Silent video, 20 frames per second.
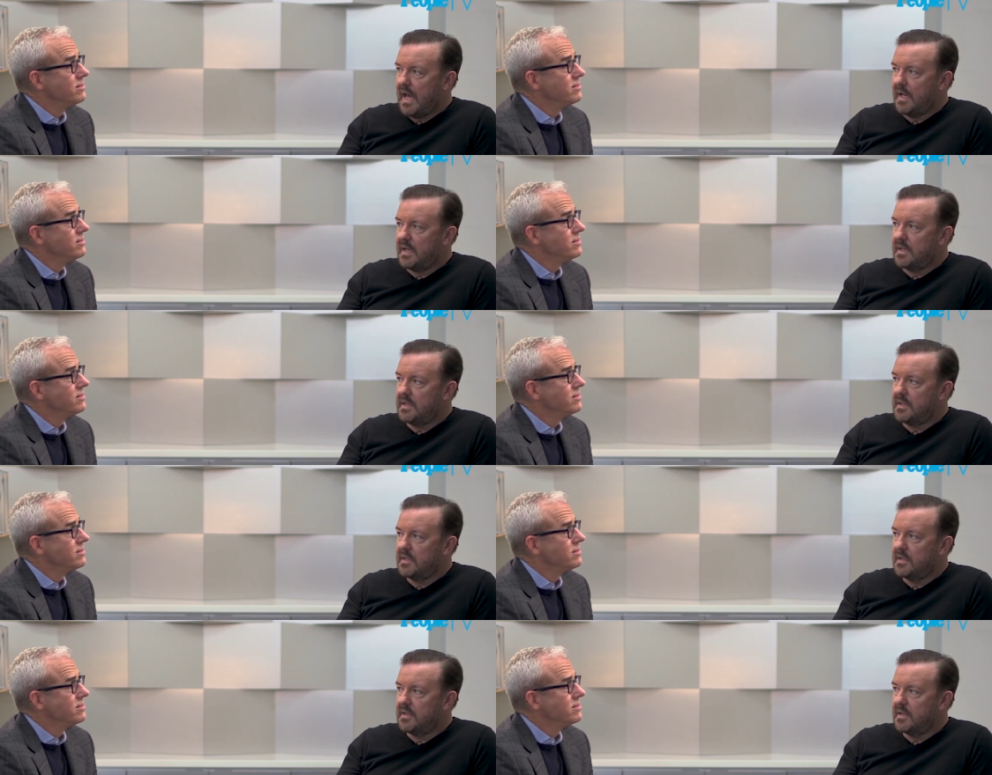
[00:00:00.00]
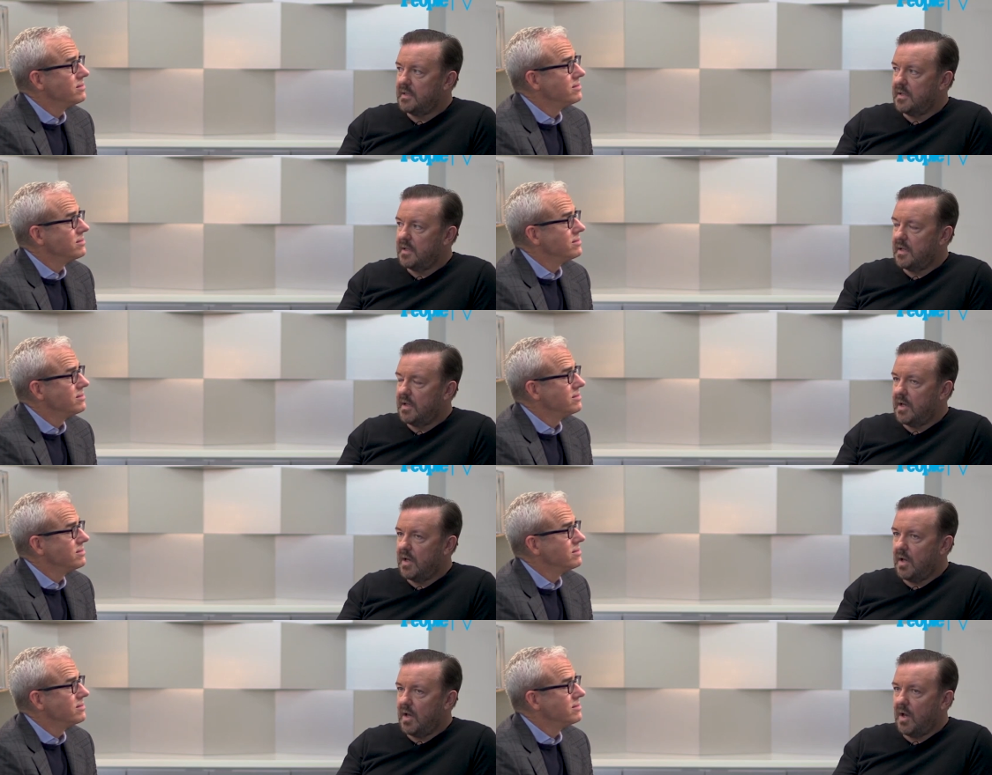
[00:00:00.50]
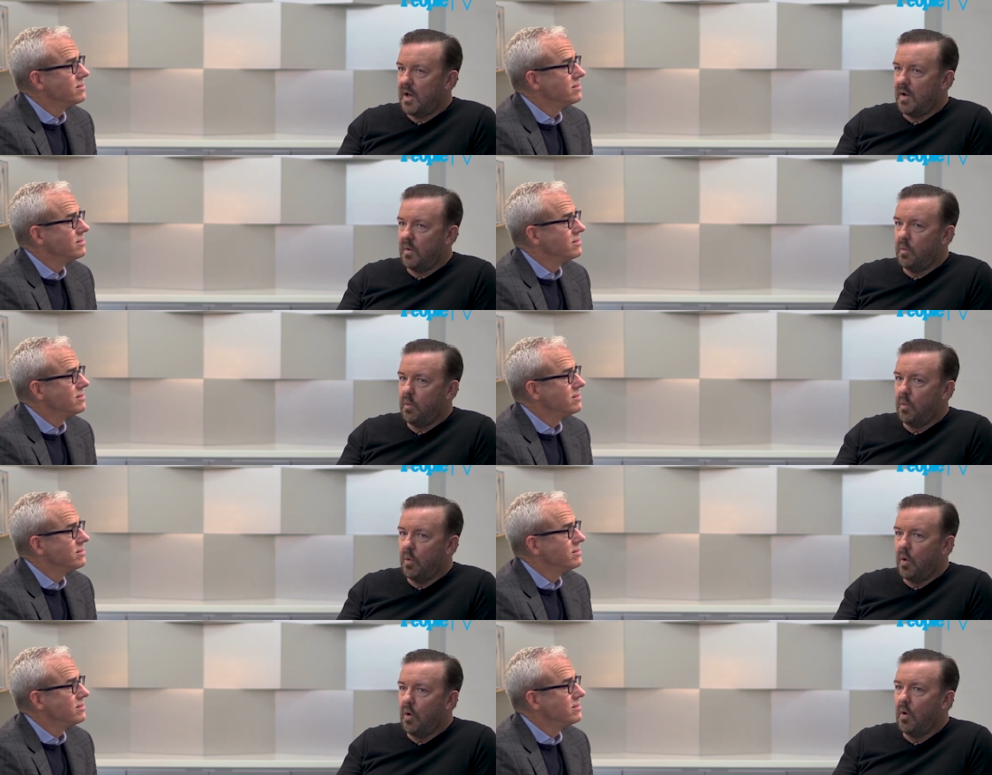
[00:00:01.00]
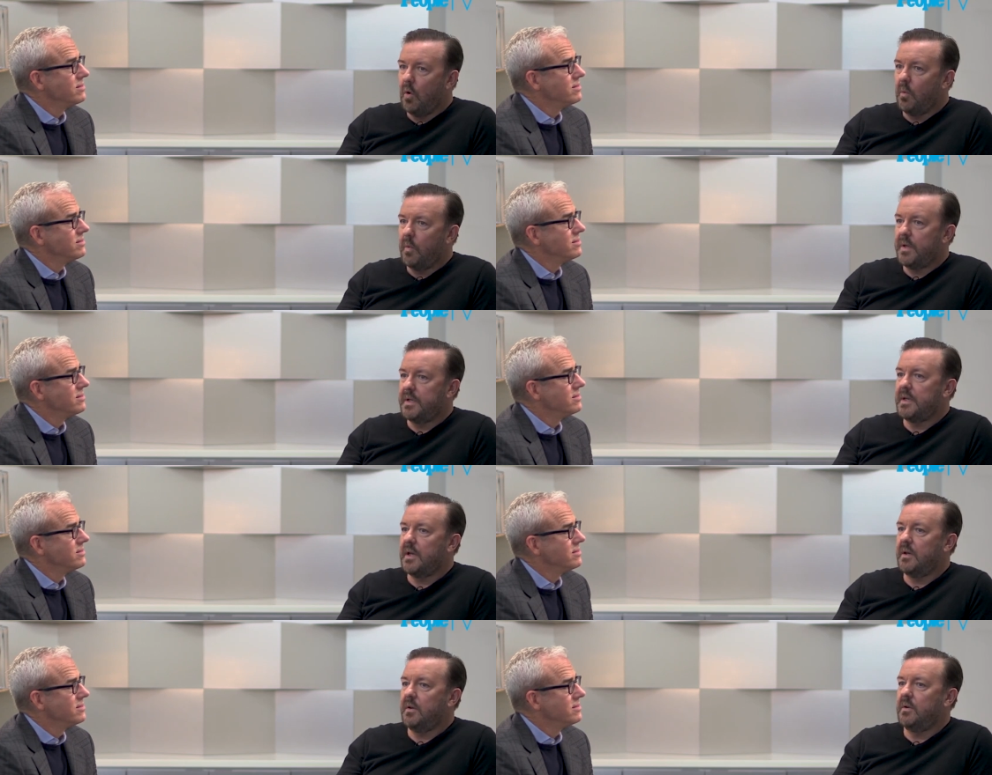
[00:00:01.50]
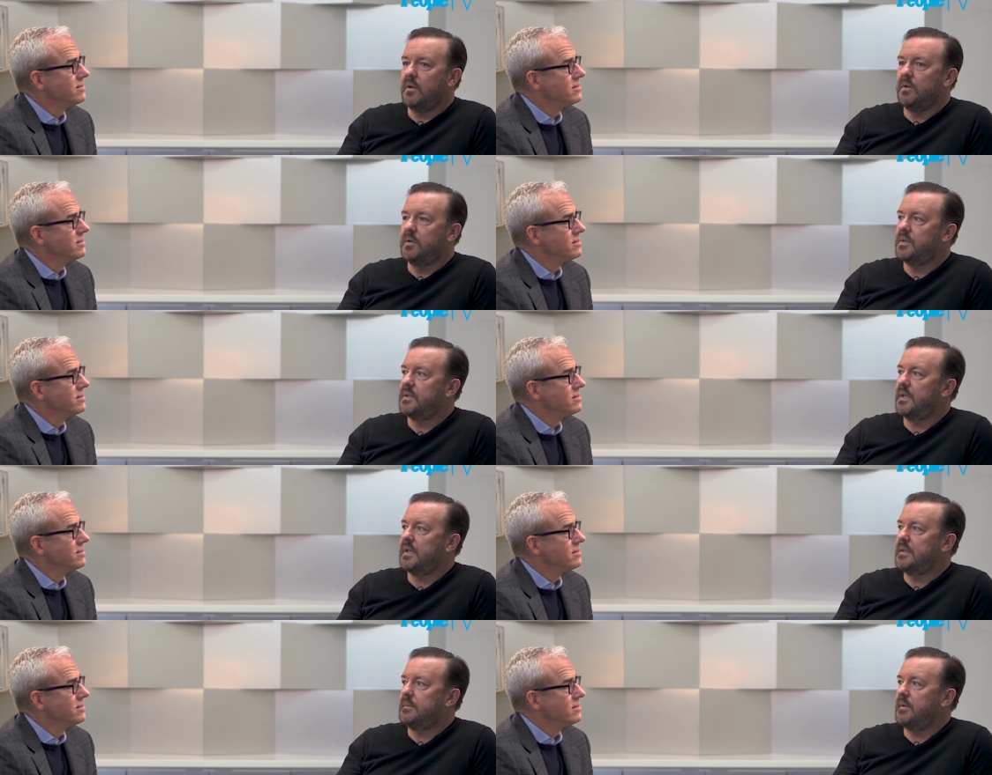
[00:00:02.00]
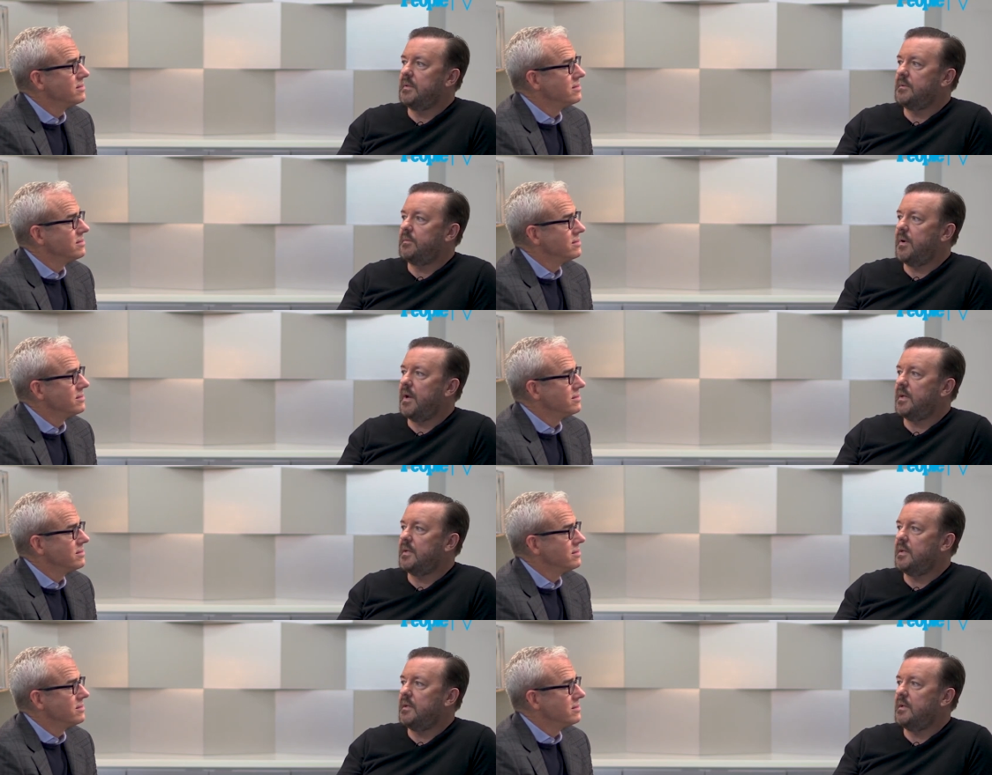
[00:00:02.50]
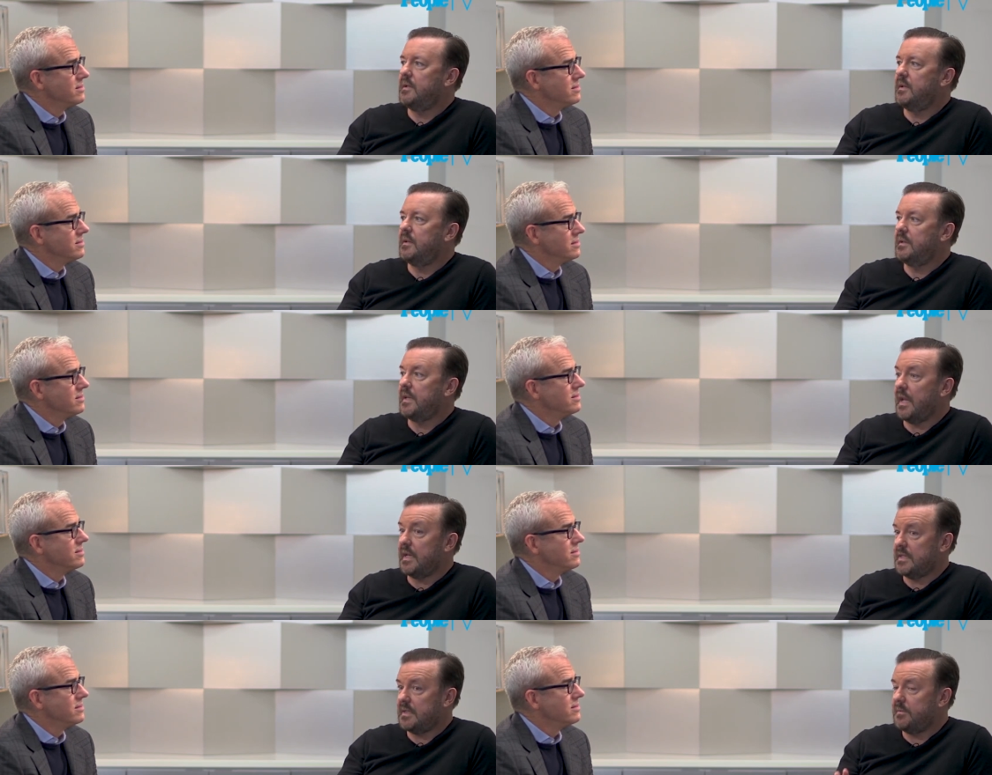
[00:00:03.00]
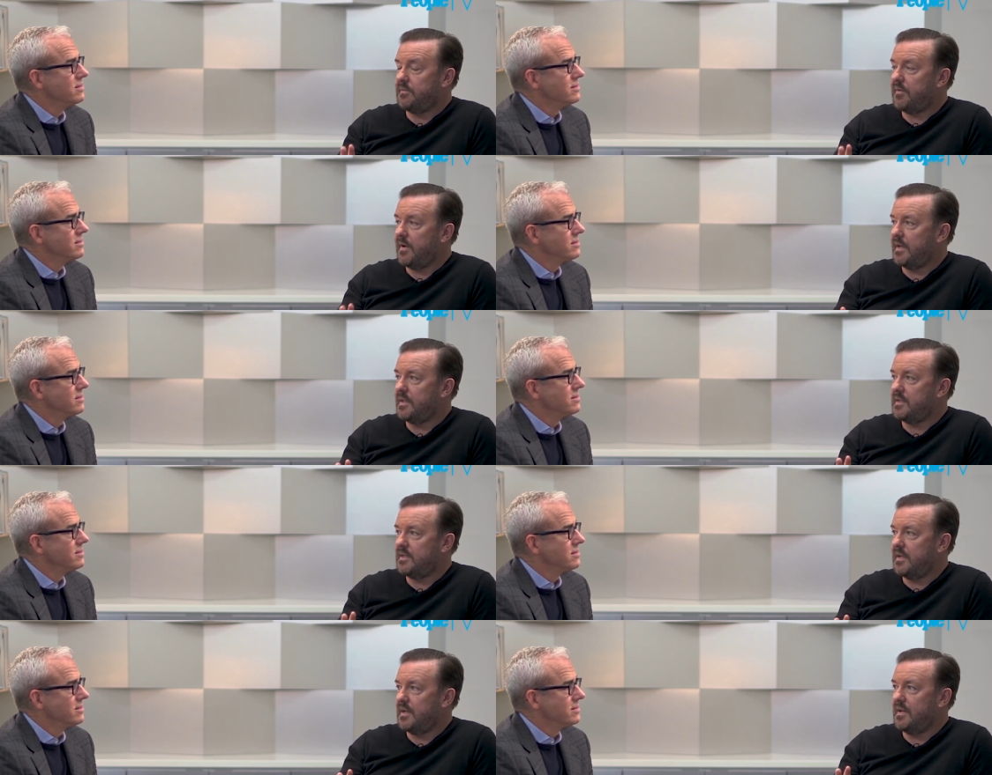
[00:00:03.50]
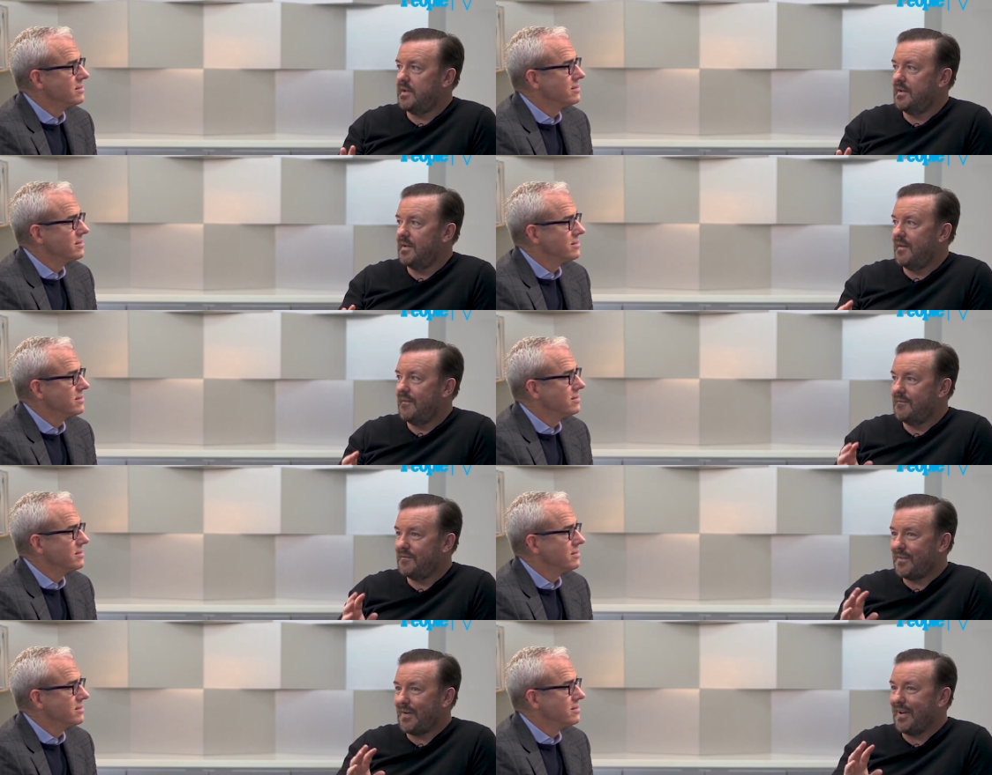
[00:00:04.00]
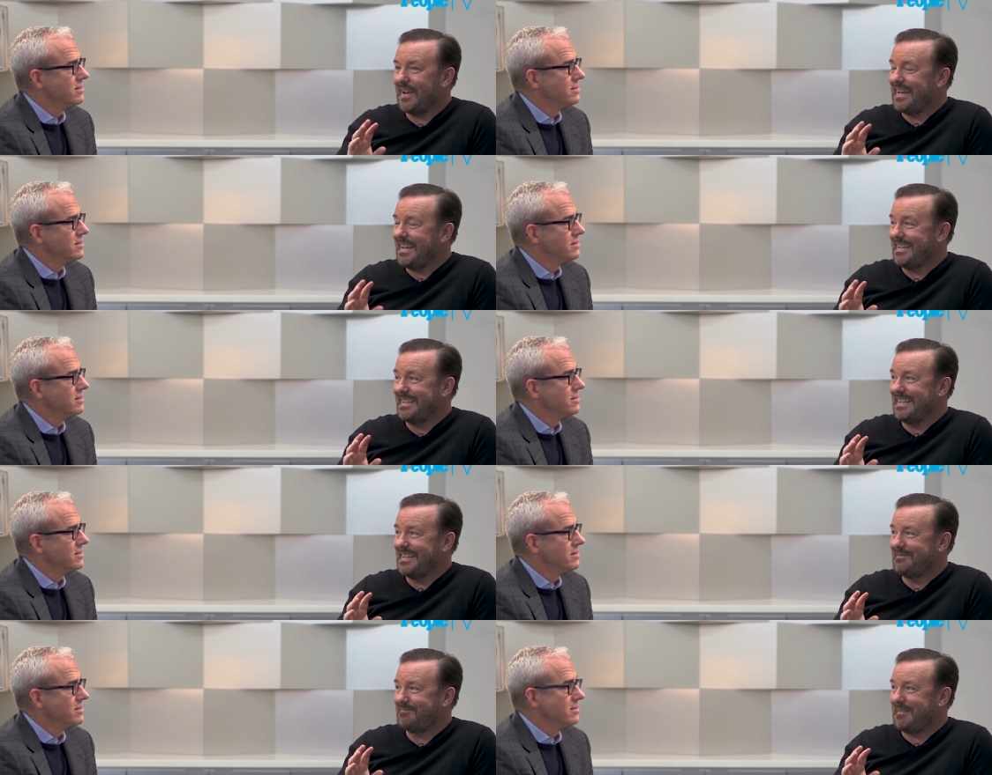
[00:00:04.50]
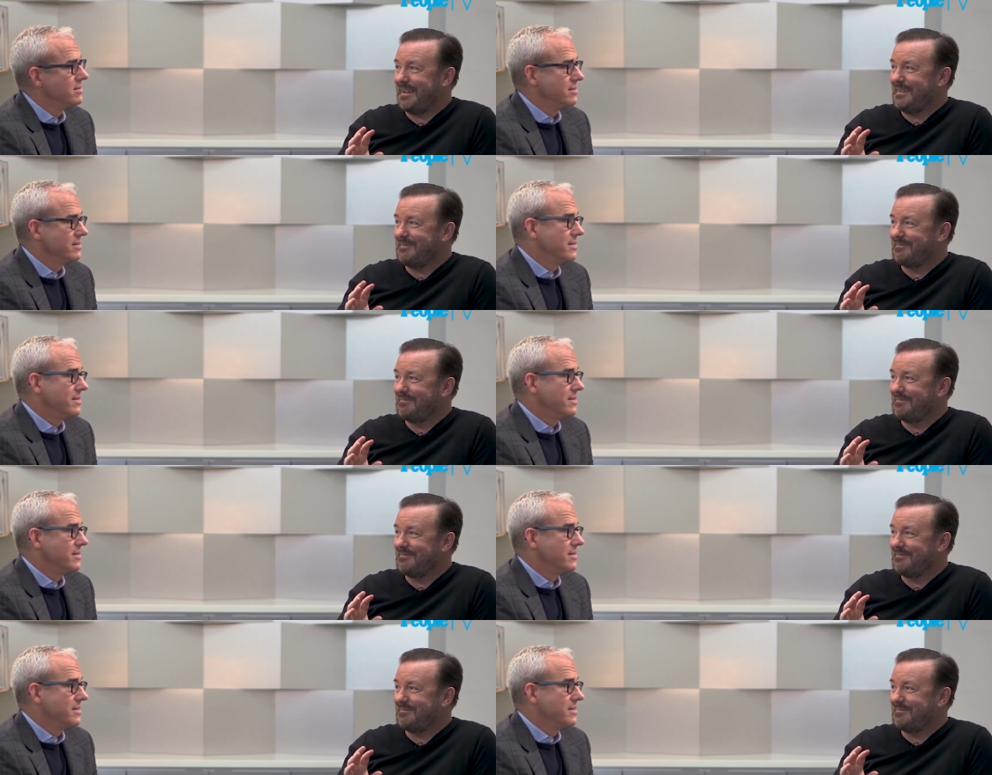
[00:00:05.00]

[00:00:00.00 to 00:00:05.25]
Speaker 1: and a war widow who's 6 months pregnant. That's the president fighting these